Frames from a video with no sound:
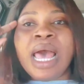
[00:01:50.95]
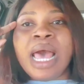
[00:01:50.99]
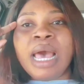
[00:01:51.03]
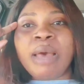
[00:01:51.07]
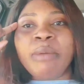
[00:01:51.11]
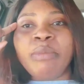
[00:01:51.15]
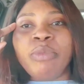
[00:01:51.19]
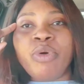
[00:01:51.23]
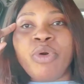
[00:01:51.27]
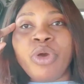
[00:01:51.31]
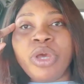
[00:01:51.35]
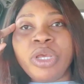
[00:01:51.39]

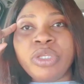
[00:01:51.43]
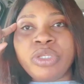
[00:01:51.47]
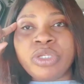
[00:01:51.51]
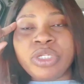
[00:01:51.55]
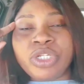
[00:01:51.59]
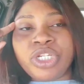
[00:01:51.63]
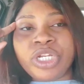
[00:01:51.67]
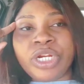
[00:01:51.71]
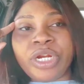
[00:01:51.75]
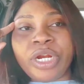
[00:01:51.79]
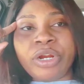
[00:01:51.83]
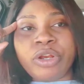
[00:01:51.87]
I'm going to
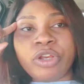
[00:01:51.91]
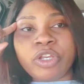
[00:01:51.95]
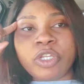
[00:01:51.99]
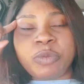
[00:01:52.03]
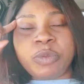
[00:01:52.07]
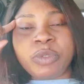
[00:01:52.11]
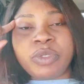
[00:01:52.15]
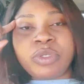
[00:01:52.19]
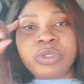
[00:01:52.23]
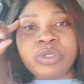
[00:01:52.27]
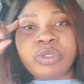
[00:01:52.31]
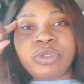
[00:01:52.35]
General
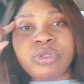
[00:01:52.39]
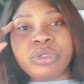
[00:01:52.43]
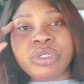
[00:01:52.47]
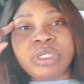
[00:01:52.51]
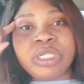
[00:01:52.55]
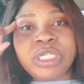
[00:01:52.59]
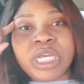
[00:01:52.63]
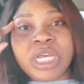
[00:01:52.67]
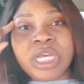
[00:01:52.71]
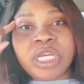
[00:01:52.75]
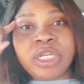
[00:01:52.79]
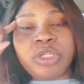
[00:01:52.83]
Hospital
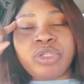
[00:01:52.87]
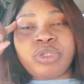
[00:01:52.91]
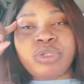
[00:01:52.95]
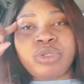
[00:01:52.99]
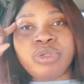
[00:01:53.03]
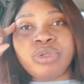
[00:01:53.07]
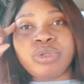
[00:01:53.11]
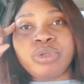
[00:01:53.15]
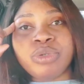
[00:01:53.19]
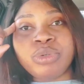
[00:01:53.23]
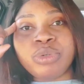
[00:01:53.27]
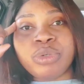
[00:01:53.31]
today
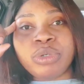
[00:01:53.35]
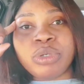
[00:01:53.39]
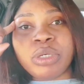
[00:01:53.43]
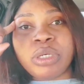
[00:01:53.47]
to